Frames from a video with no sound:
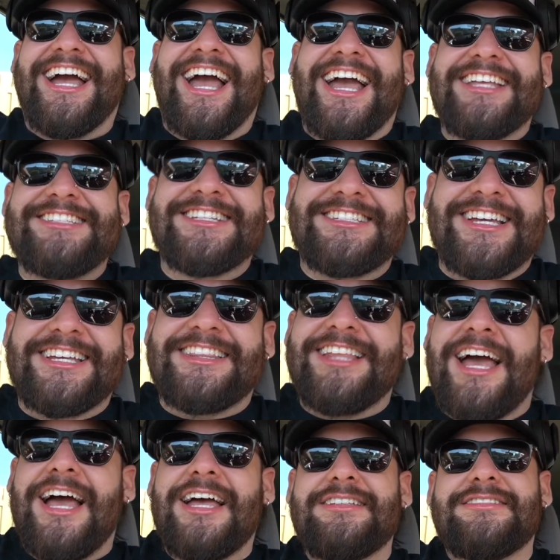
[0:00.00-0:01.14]
And just like
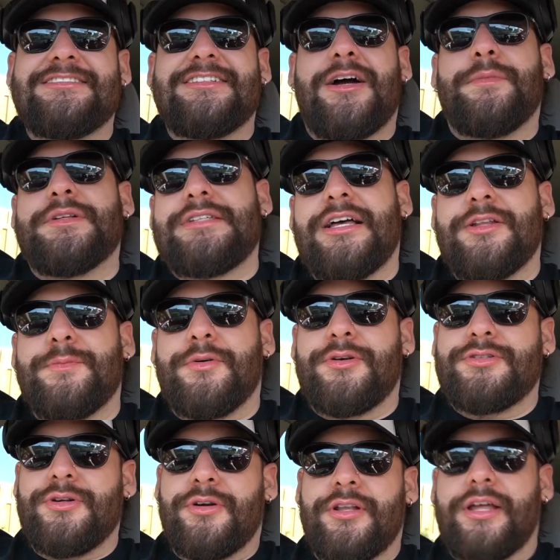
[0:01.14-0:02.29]
that, I'm going to teleport
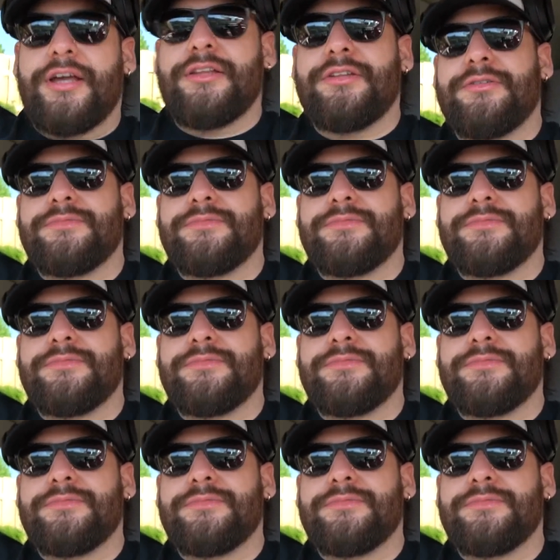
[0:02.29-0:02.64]
to Orlando.